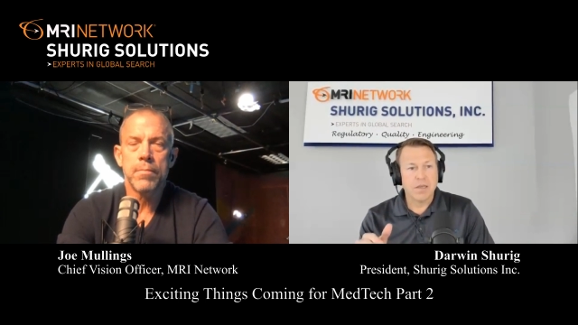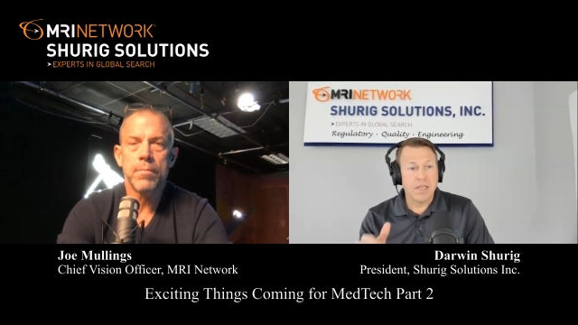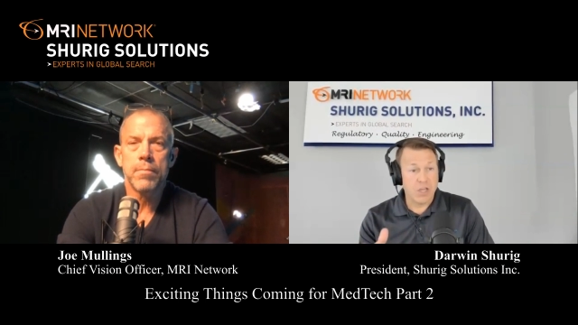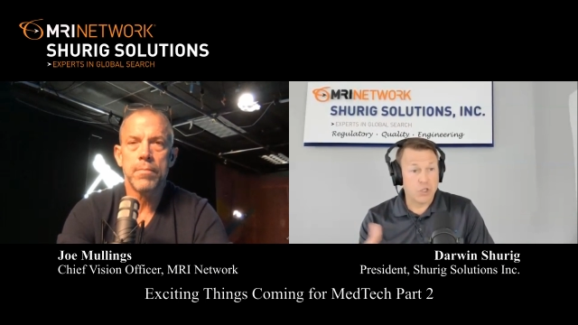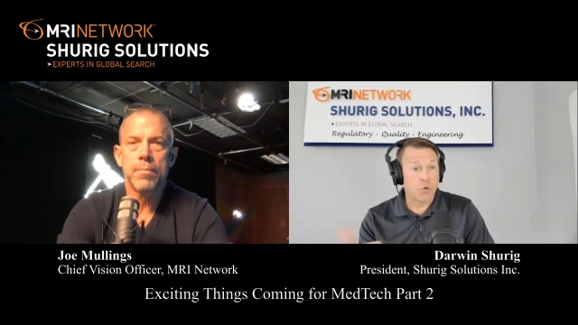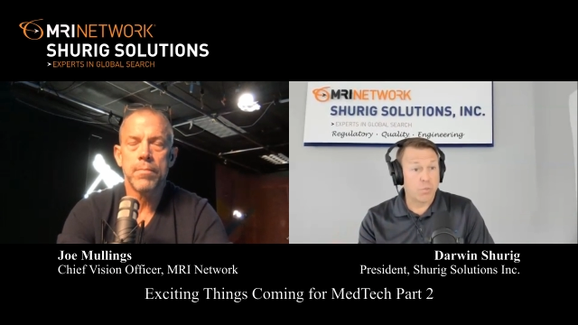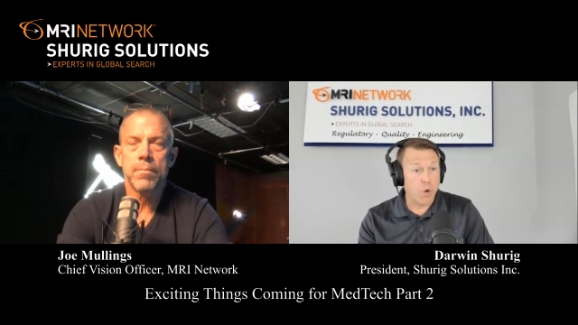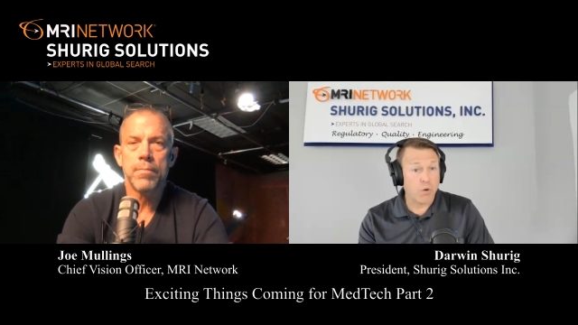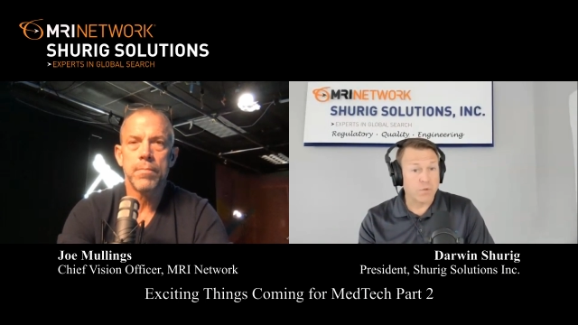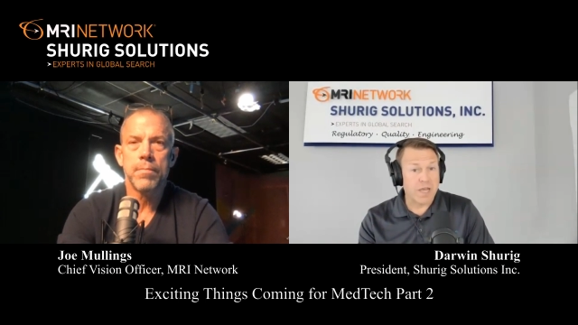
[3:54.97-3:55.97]
Speaker 1: initial
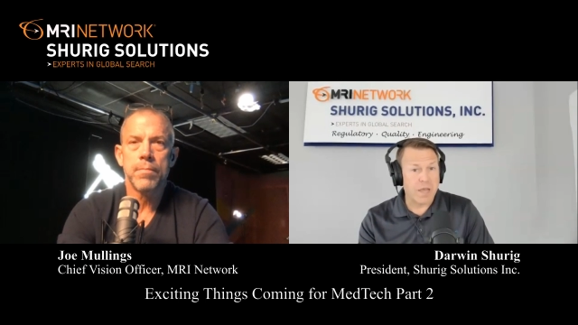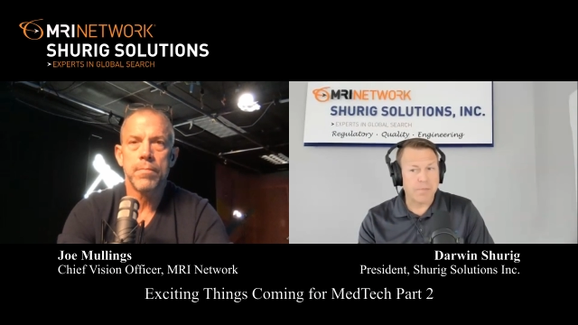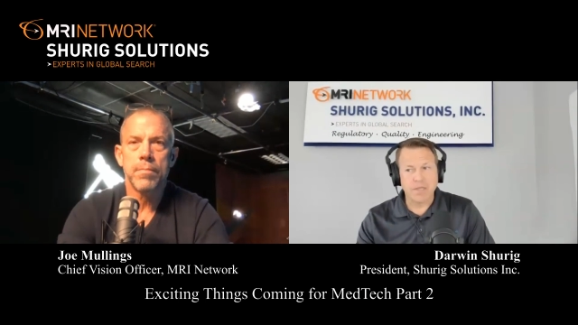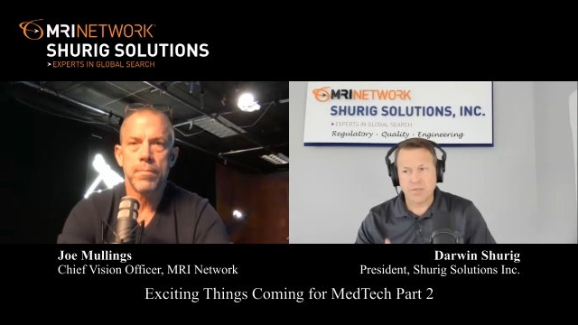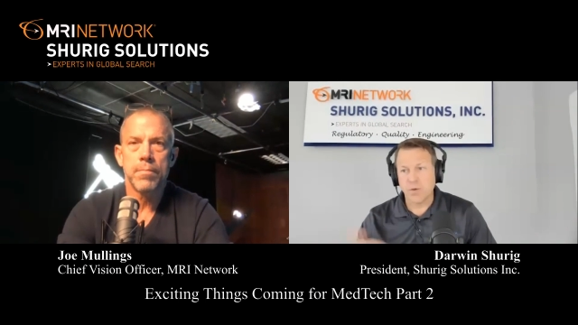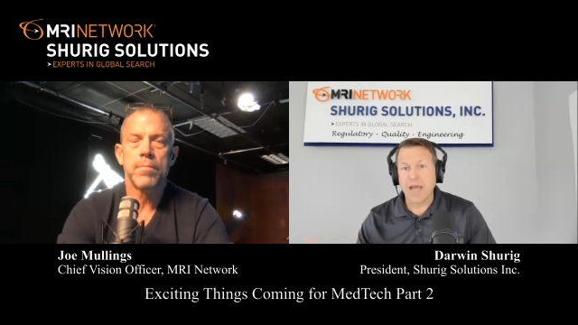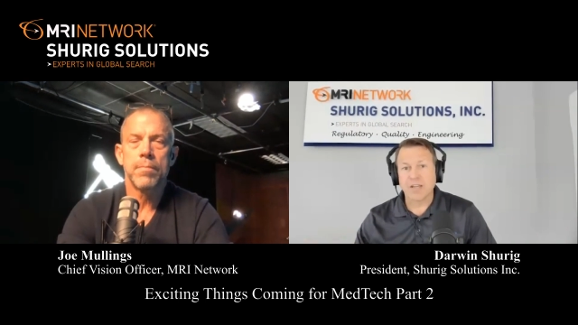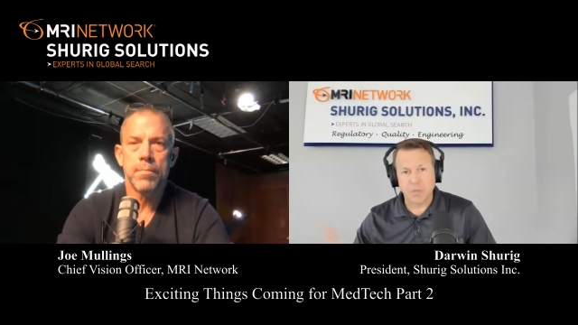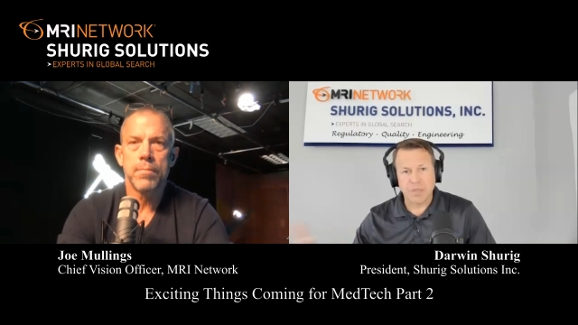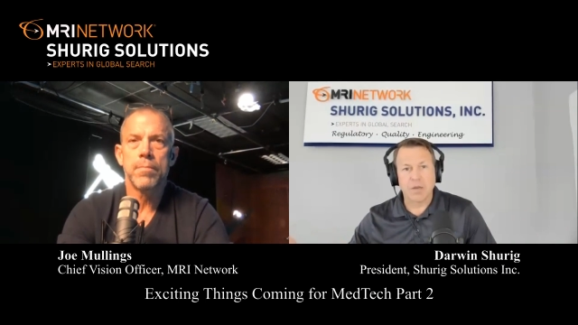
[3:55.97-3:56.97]
prototyping to
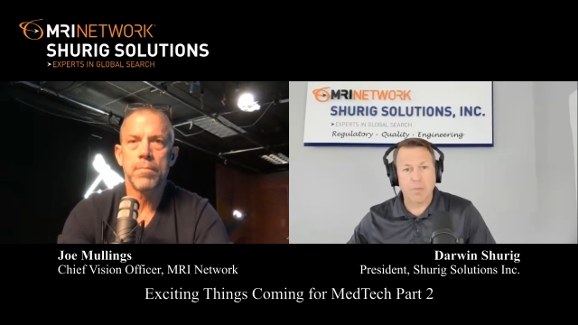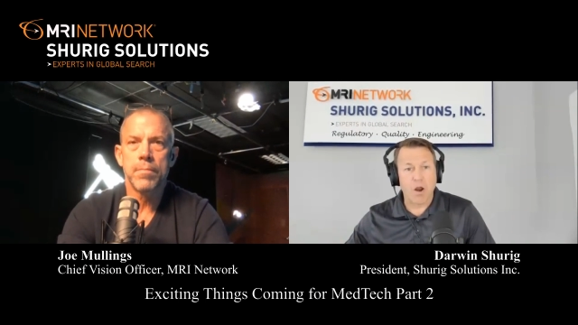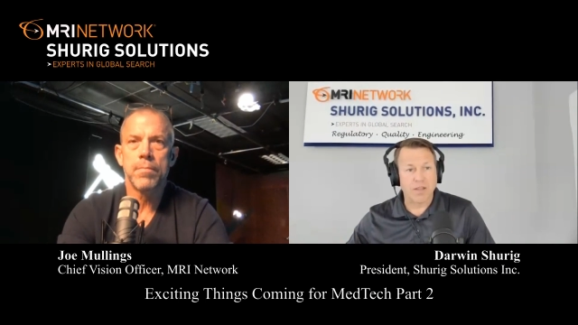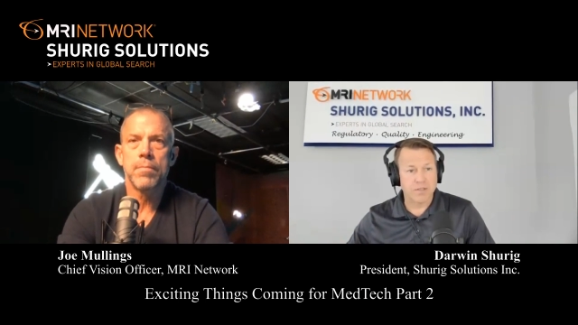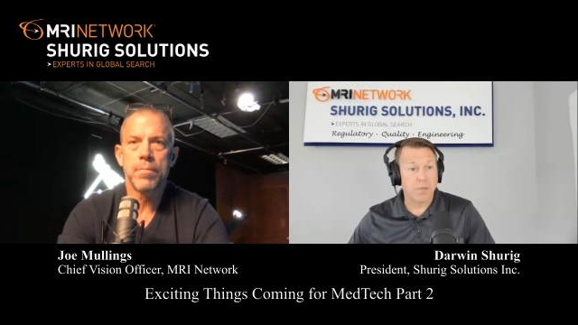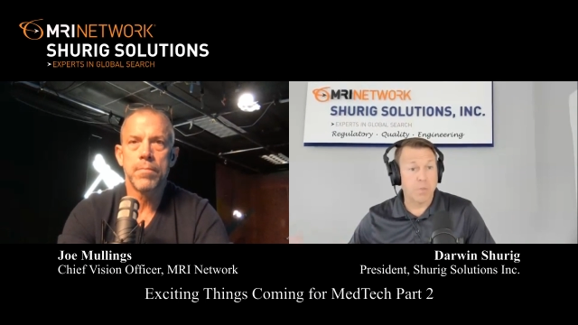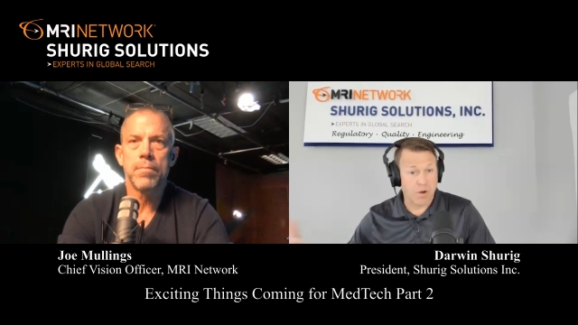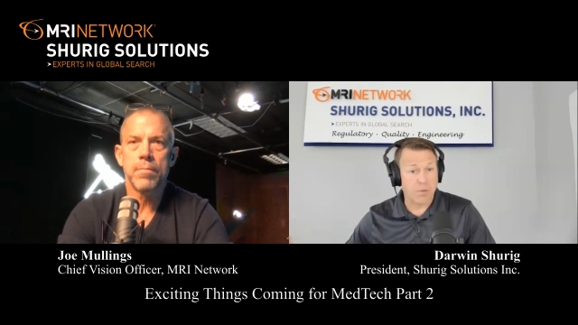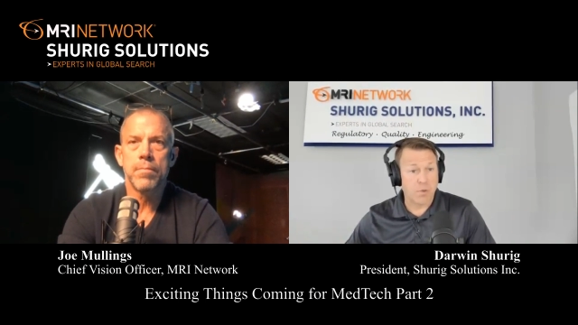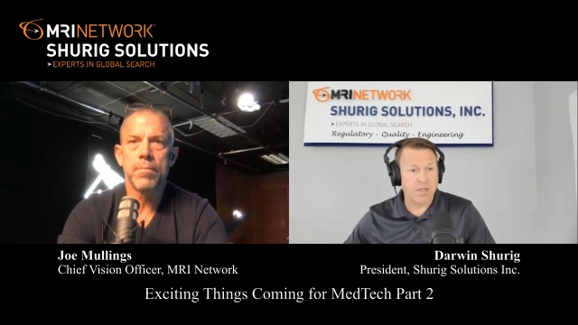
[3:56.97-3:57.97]
actually being a, process, a part
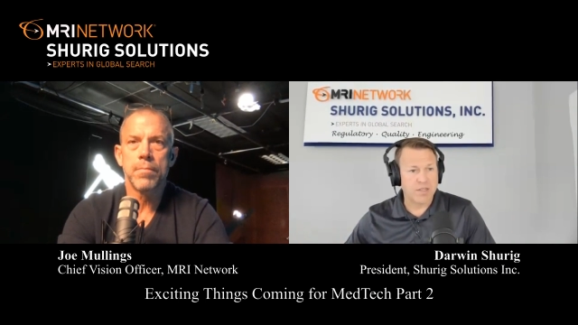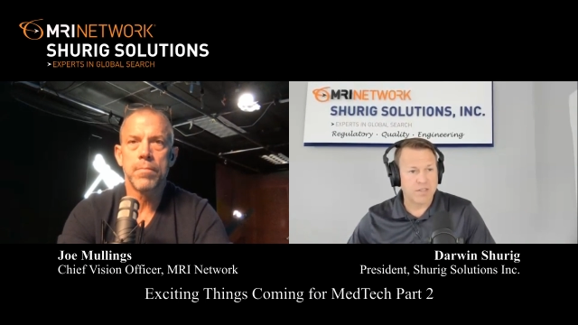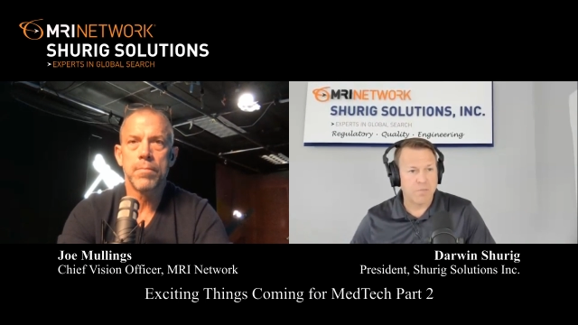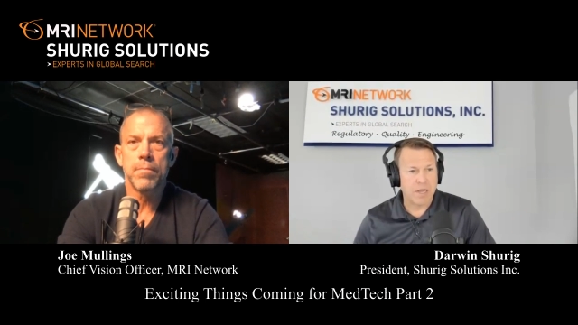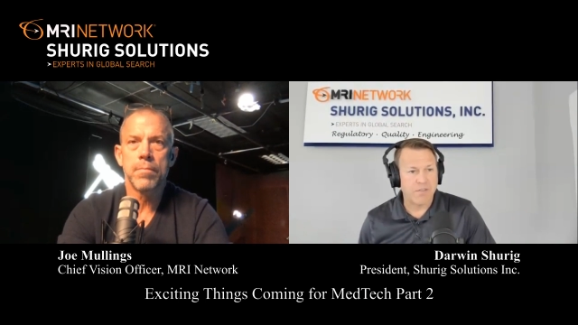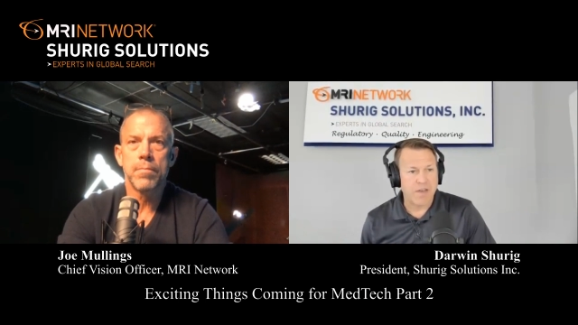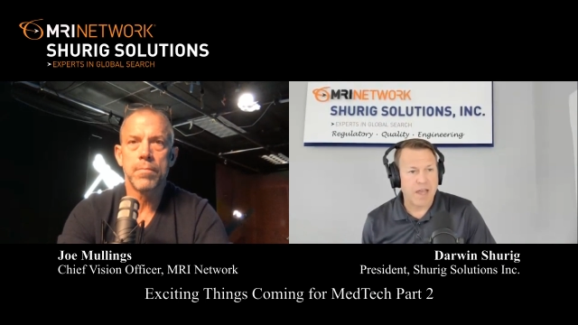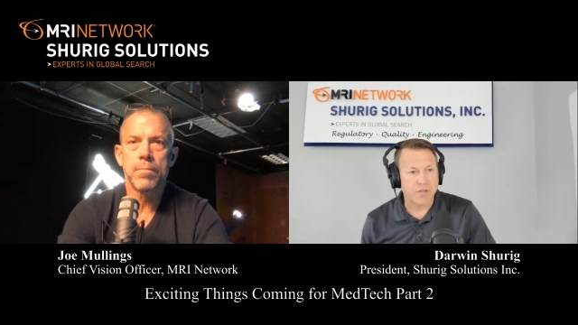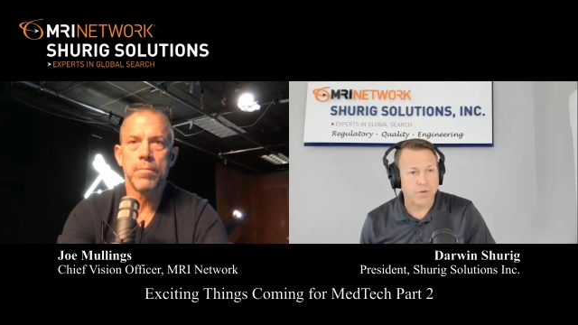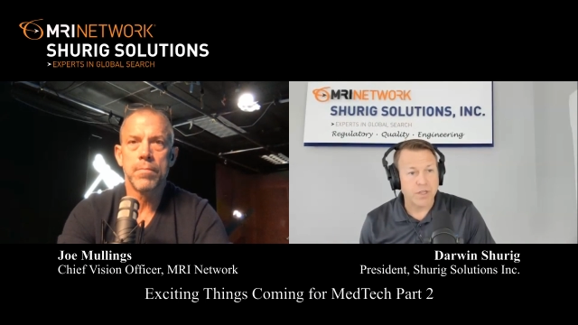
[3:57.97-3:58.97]
of the process of
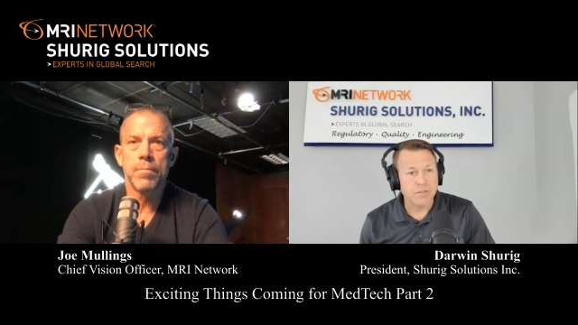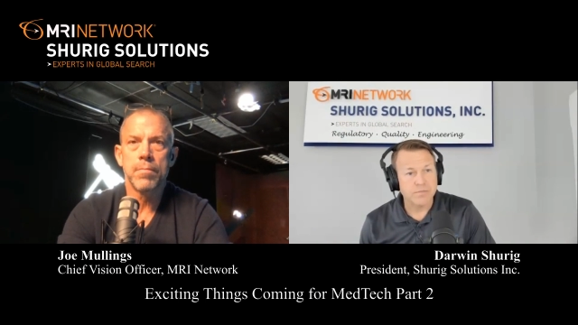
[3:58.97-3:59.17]
manufacturing.